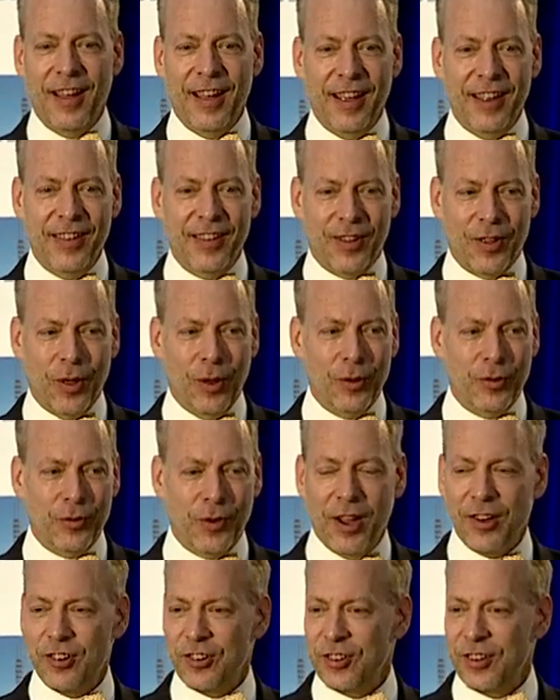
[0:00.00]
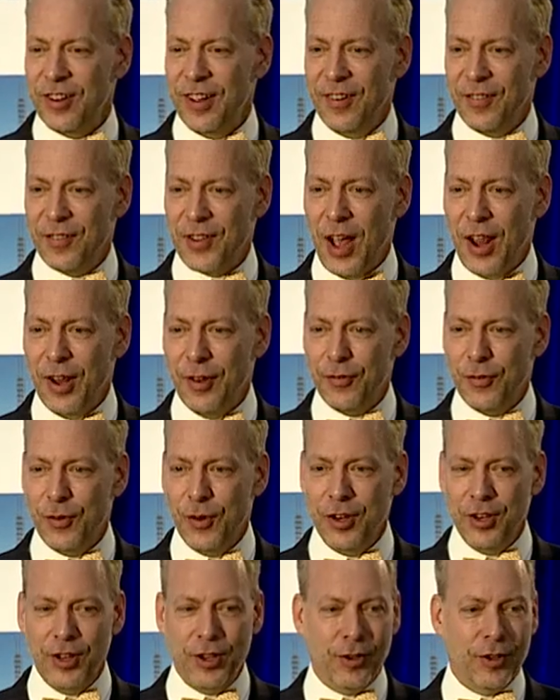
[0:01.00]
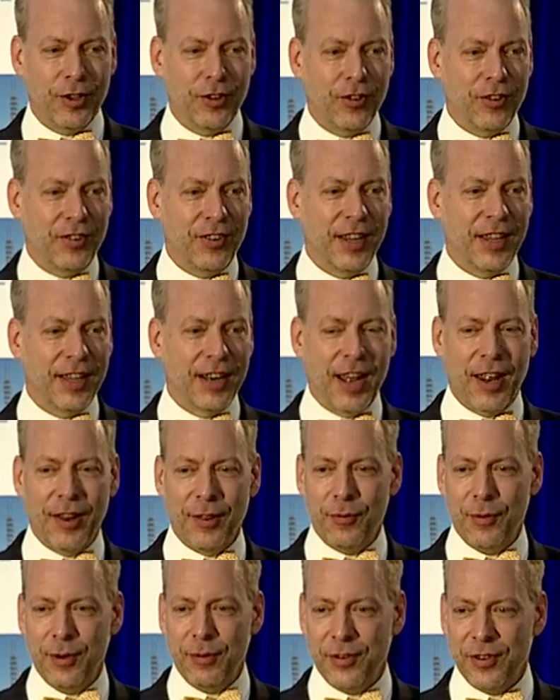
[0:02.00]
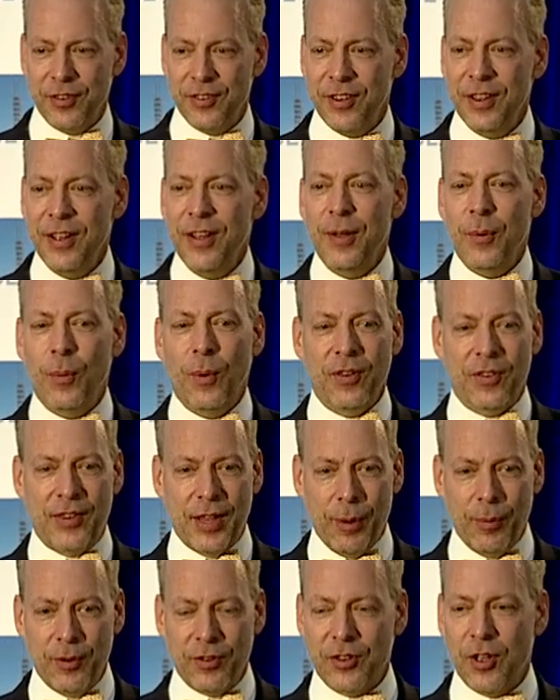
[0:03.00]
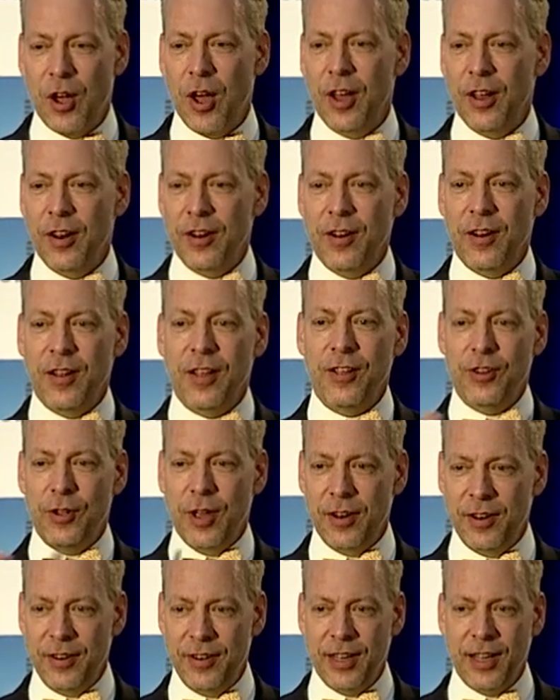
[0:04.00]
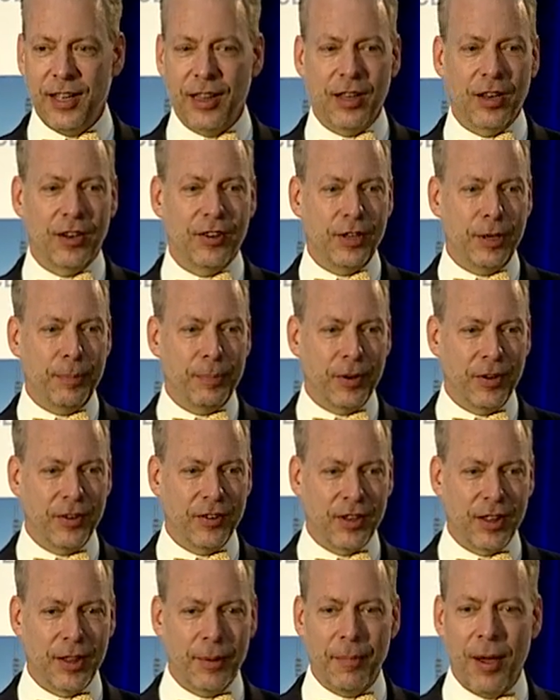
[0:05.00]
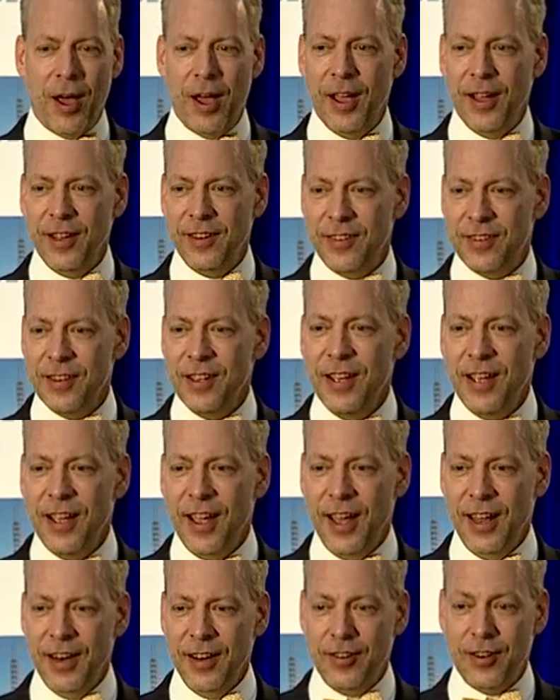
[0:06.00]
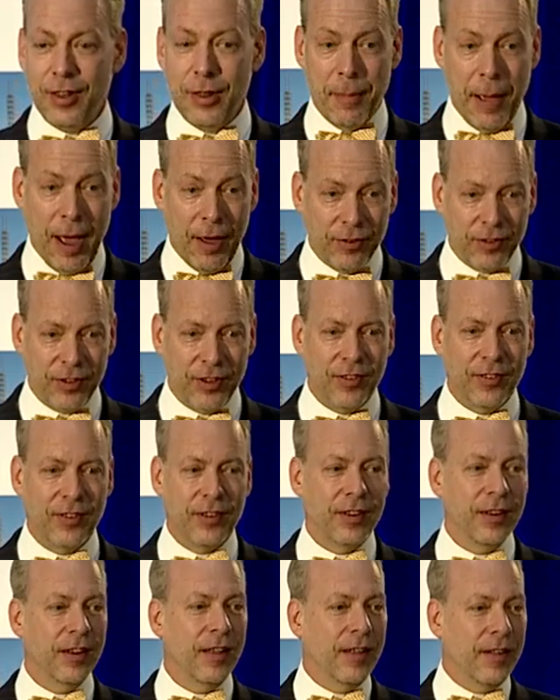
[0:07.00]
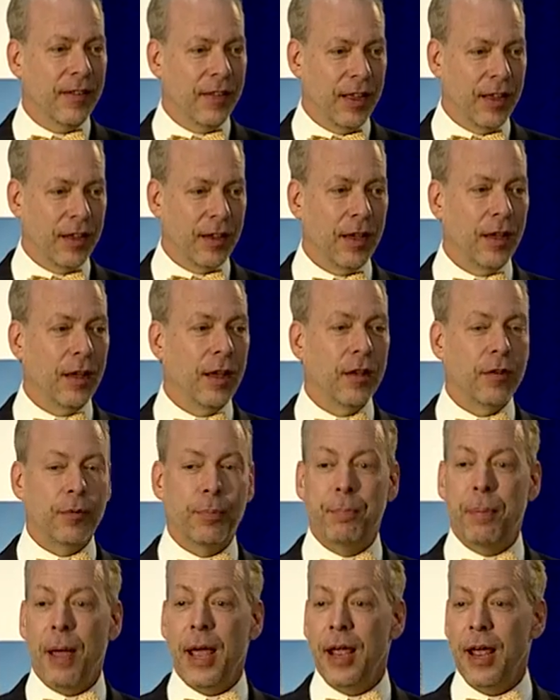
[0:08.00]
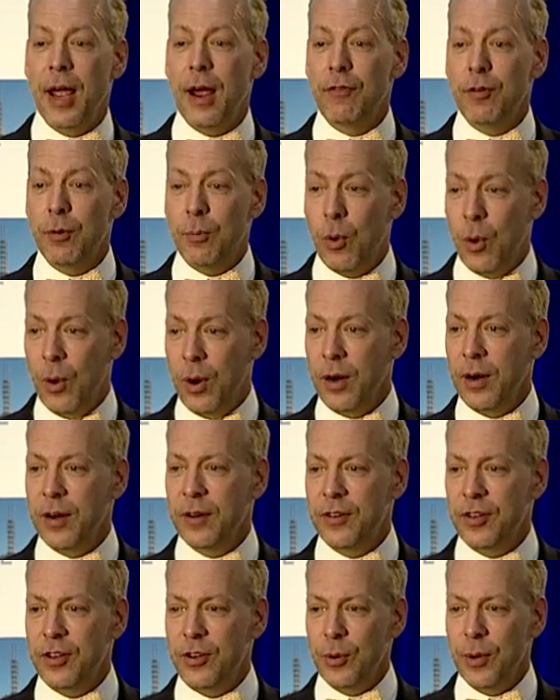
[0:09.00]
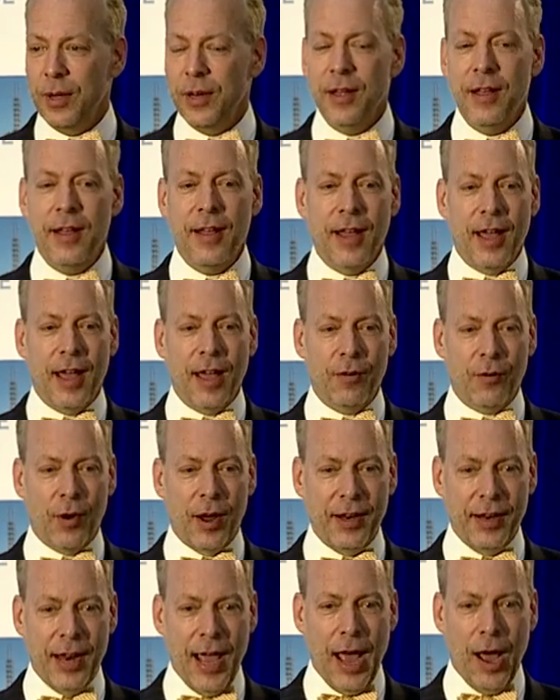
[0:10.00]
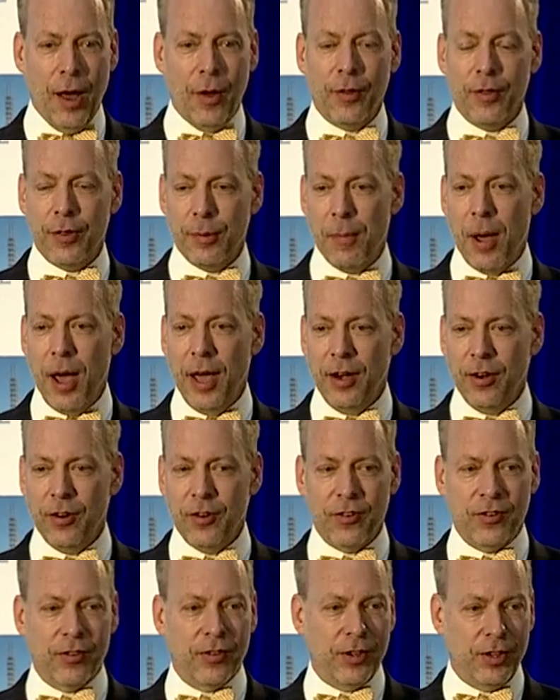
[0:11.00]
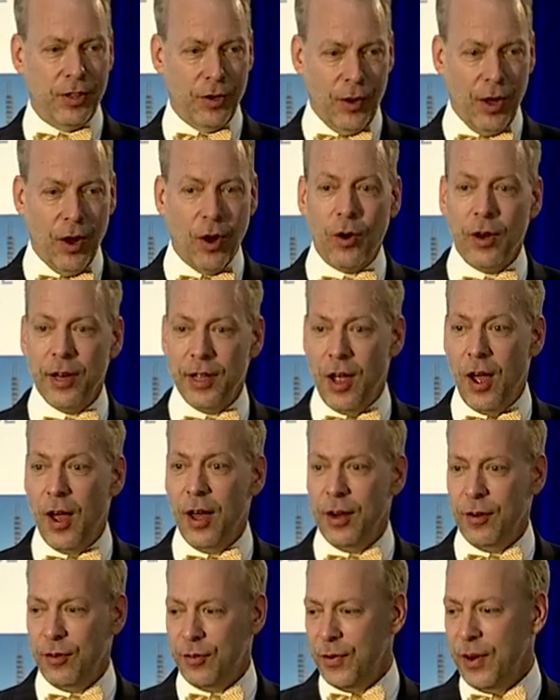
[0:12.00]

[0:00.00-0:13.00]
in the gold rush of California. You could just dig it out of the rivers. Once that was gone, you had to dig a little deeper into the mines and into the mountains and pay ever more to do it. And right now, the miners, early on, it was